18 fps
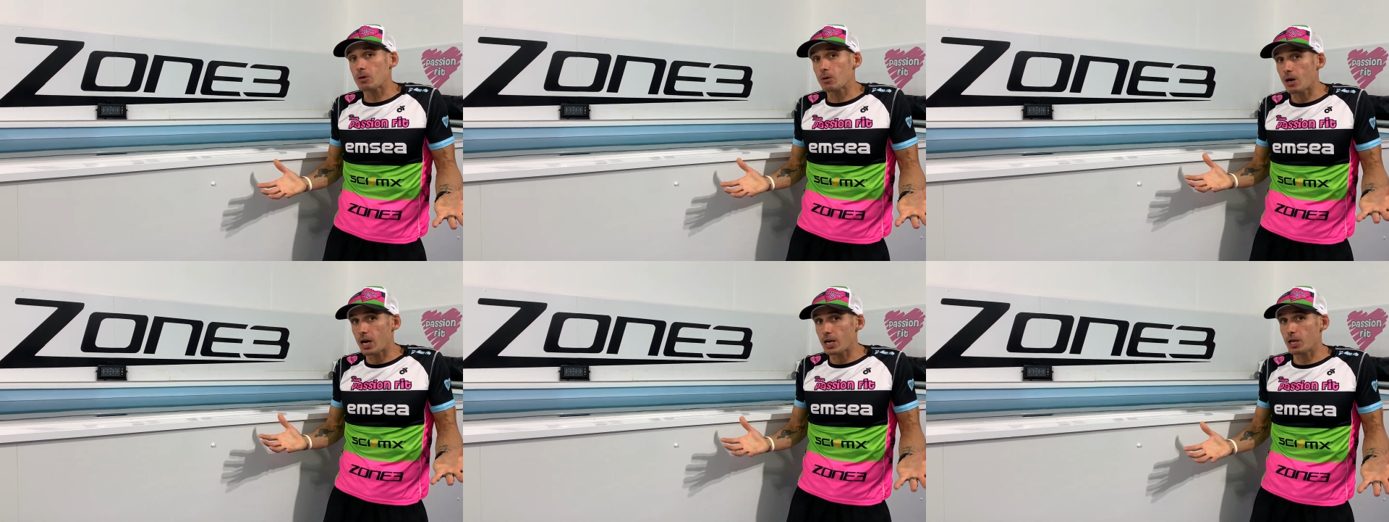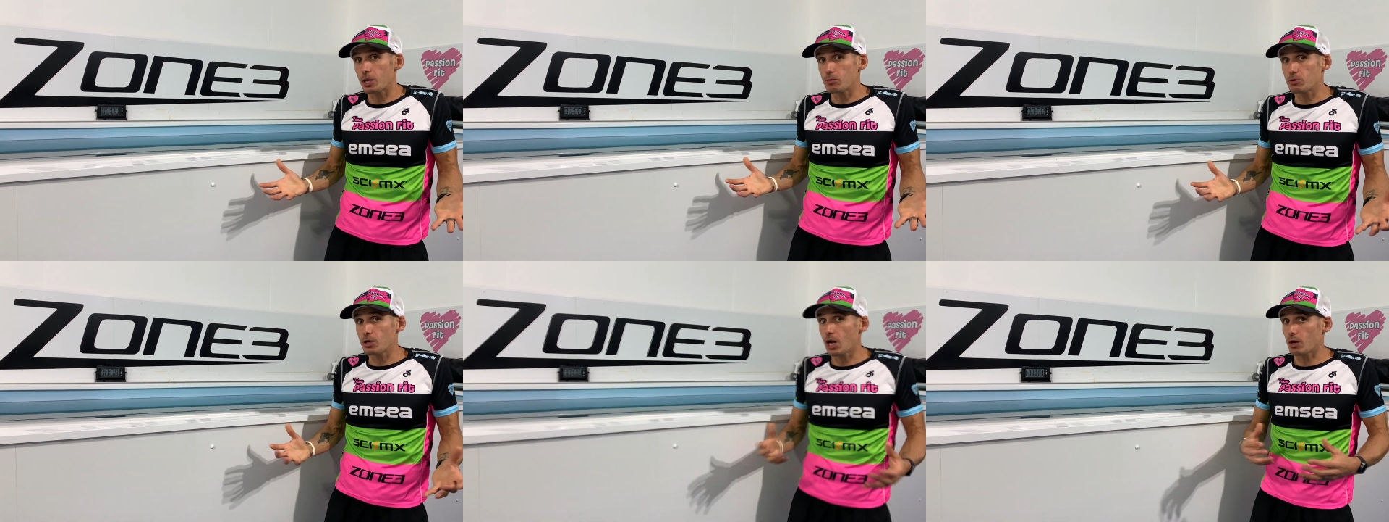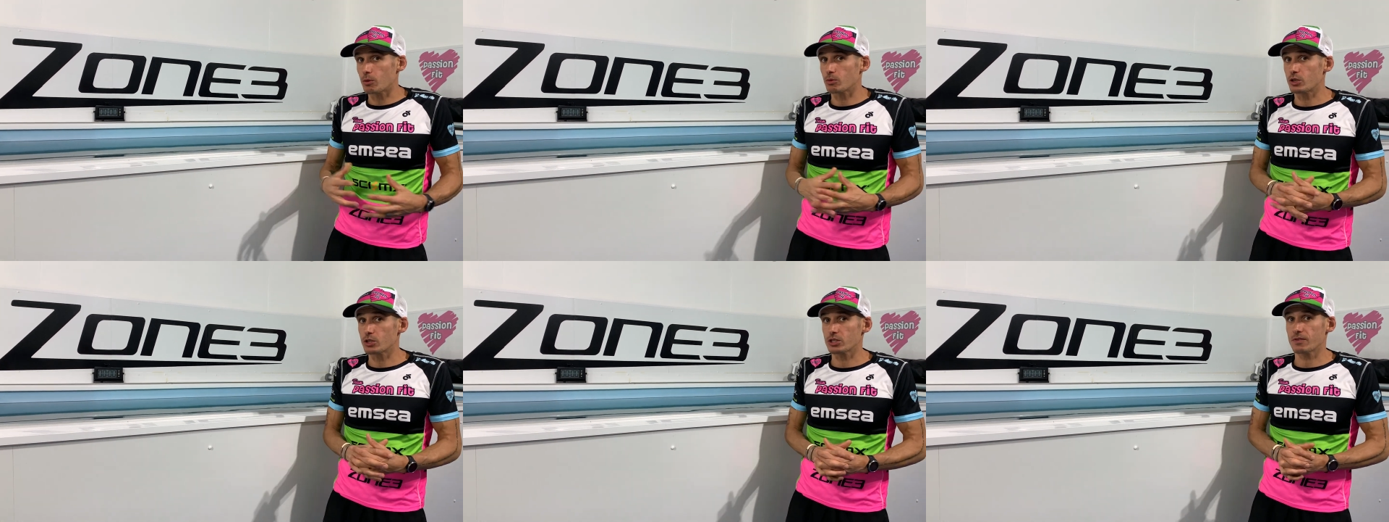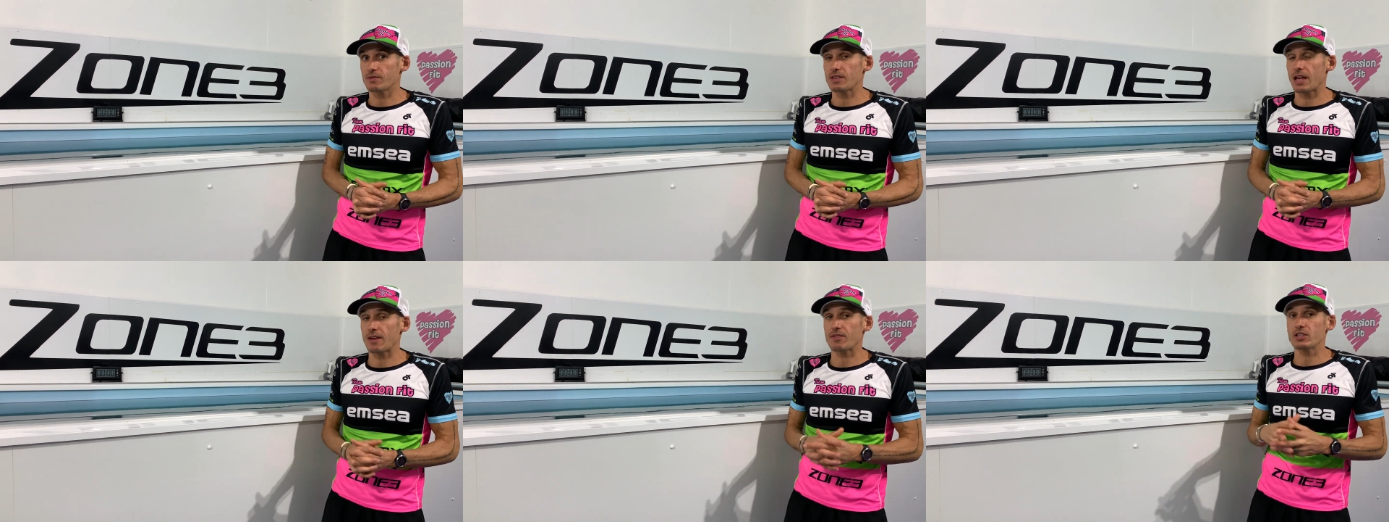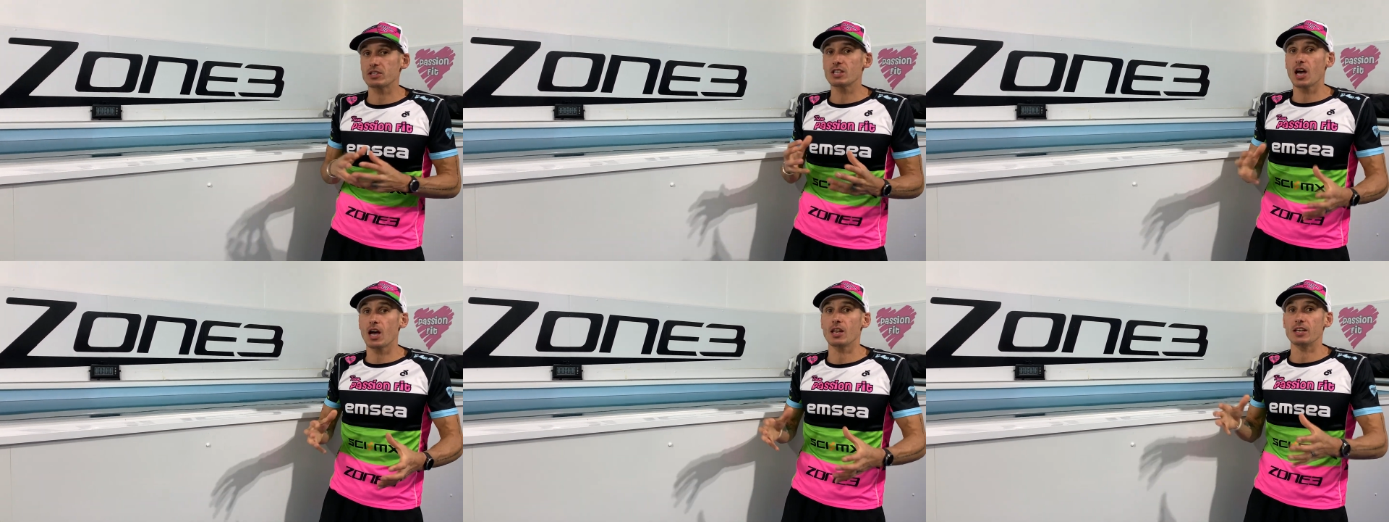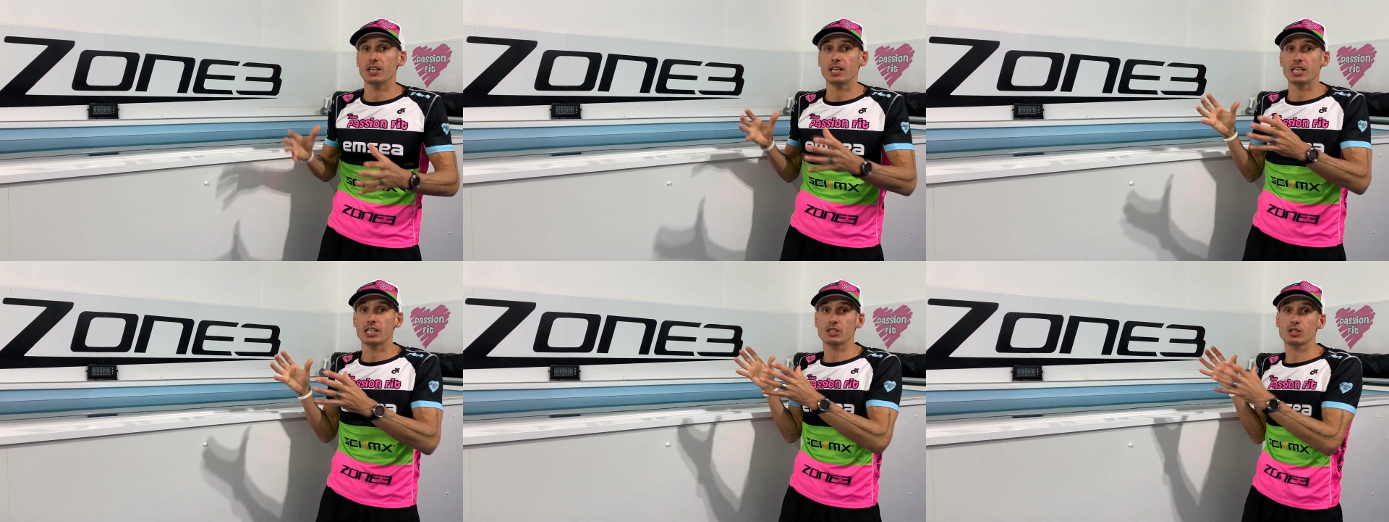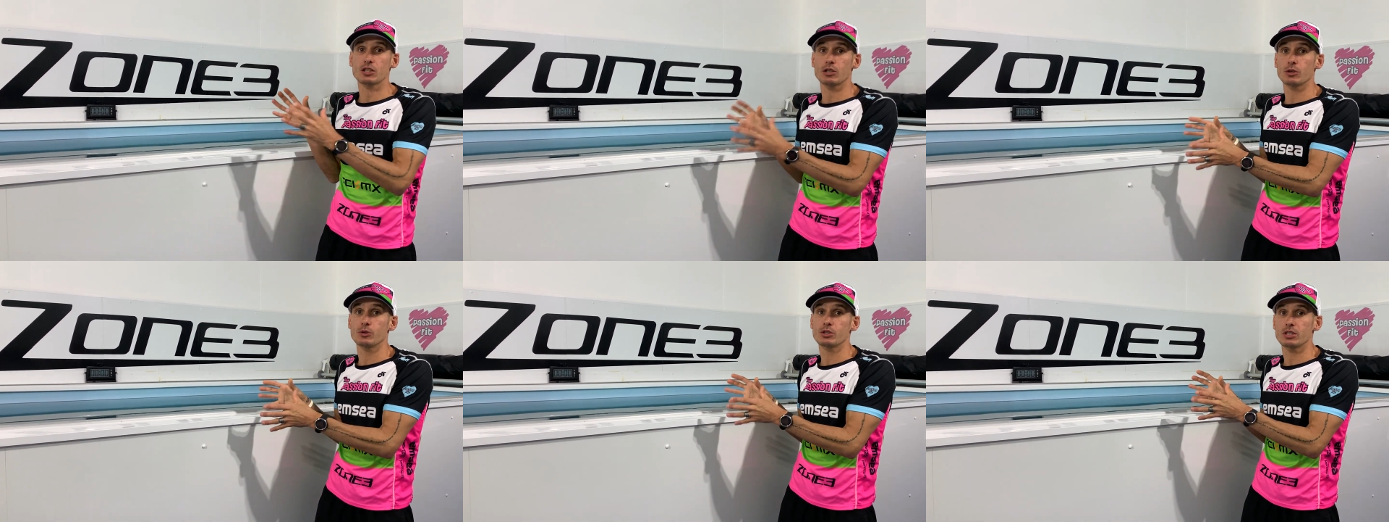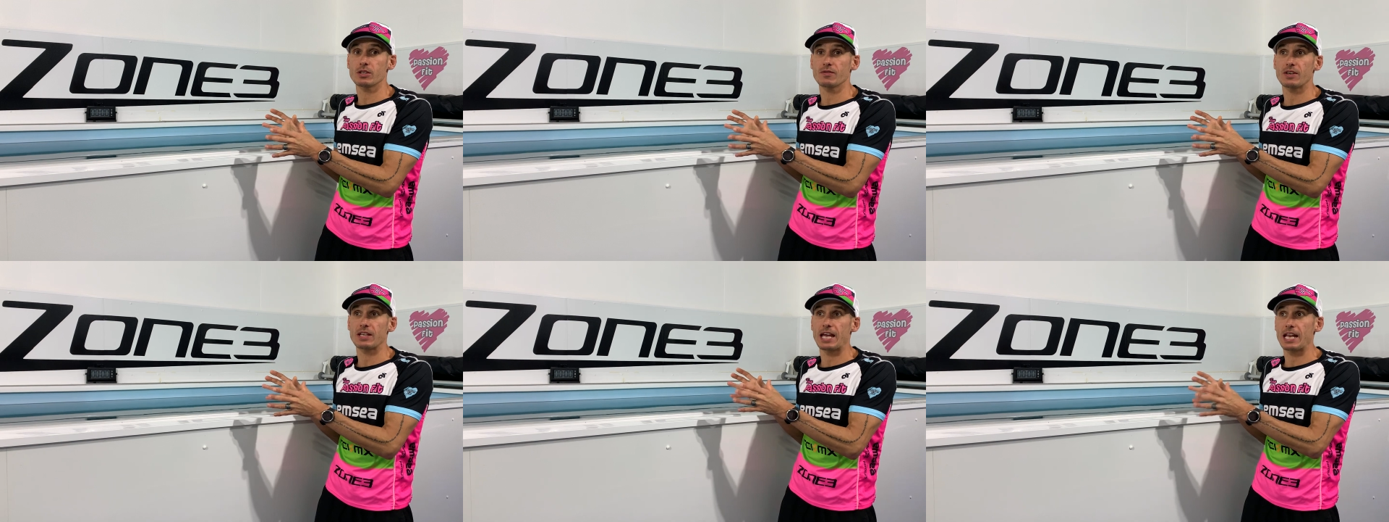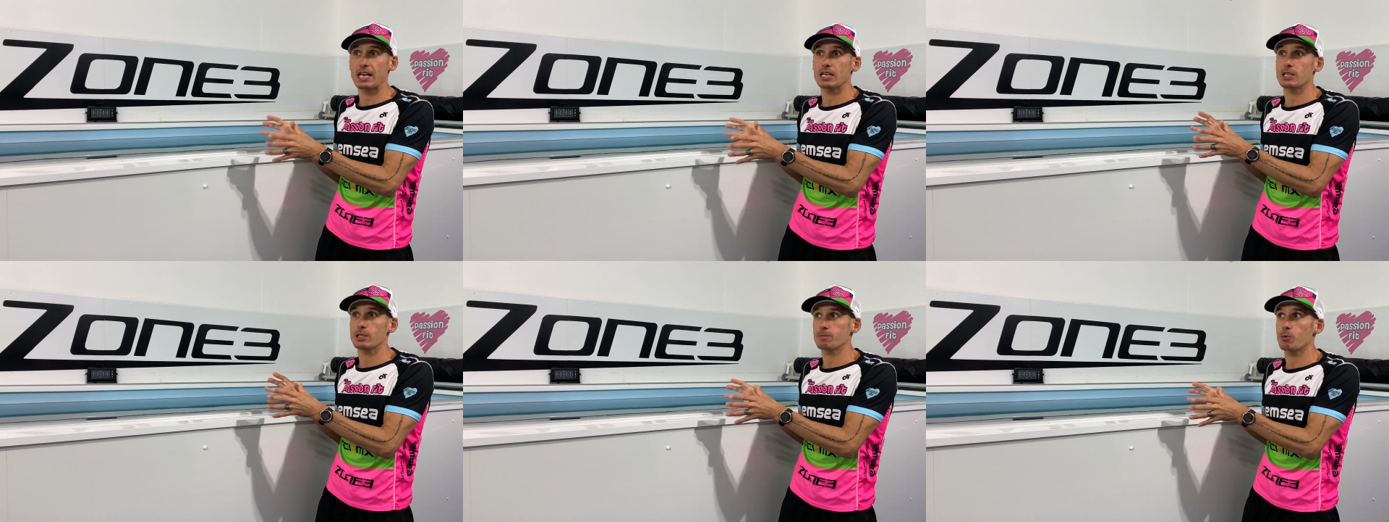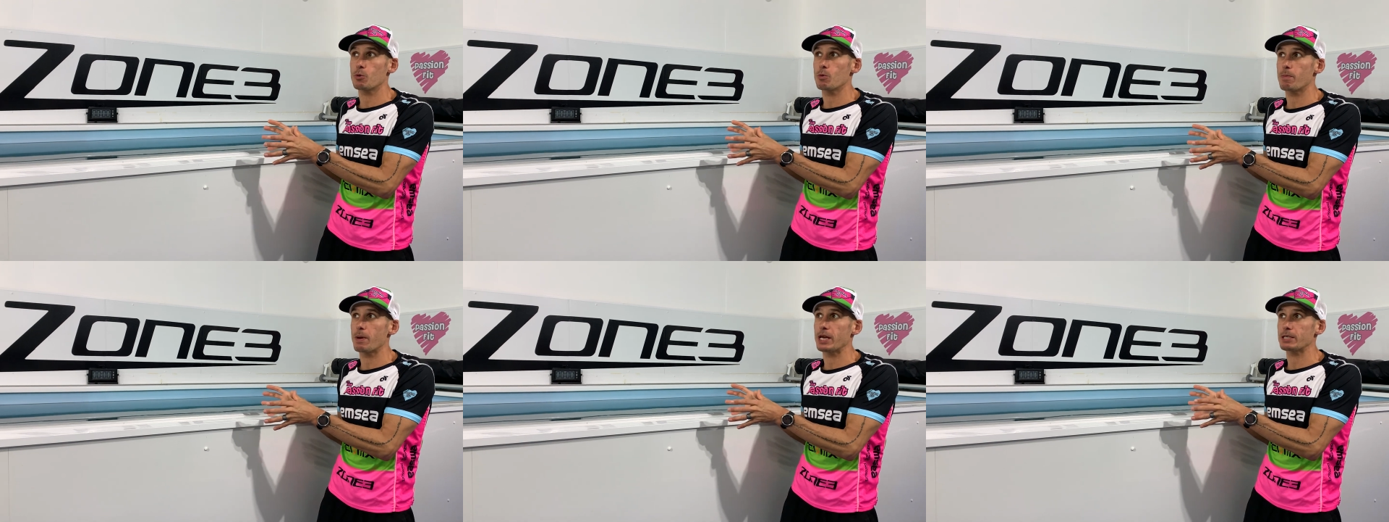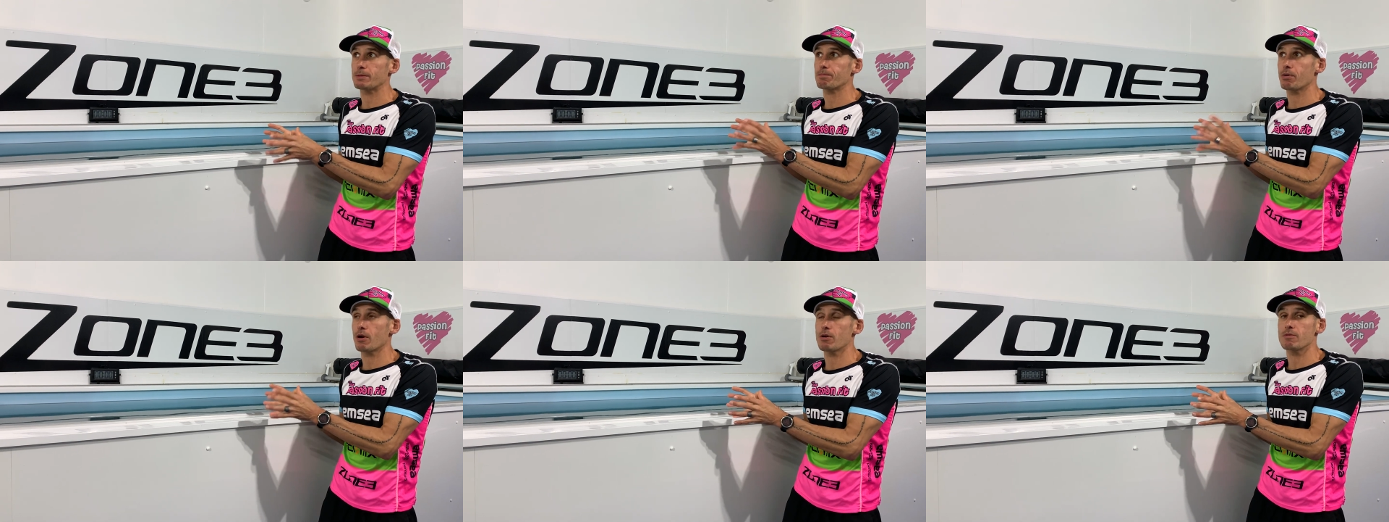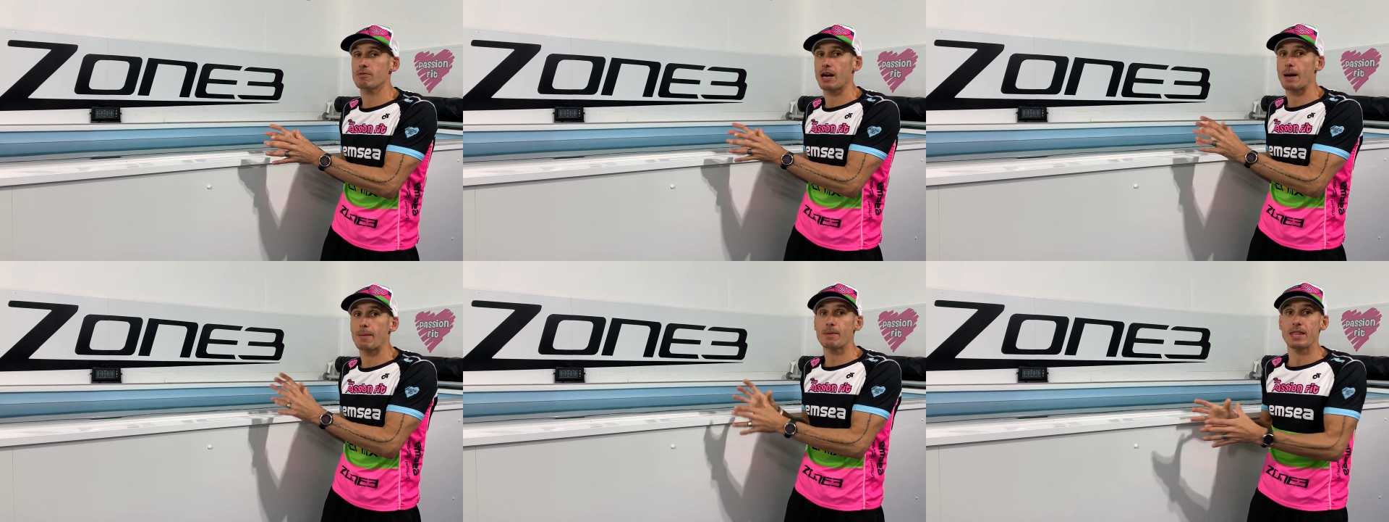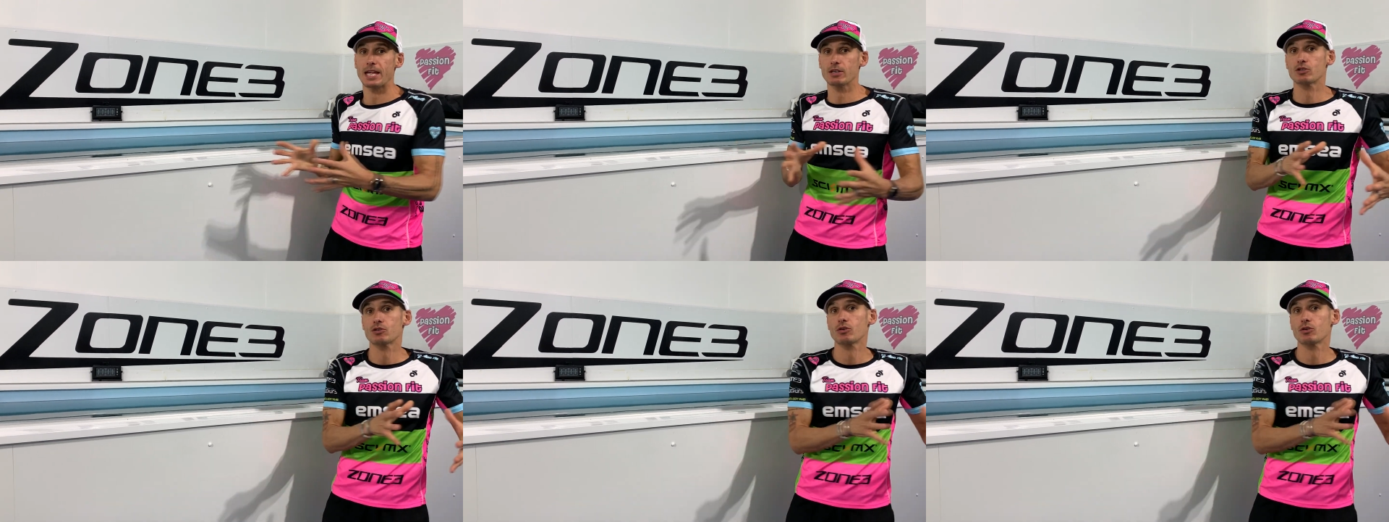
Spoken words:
I don't know, because I've never done an exclusively endless pool based program and then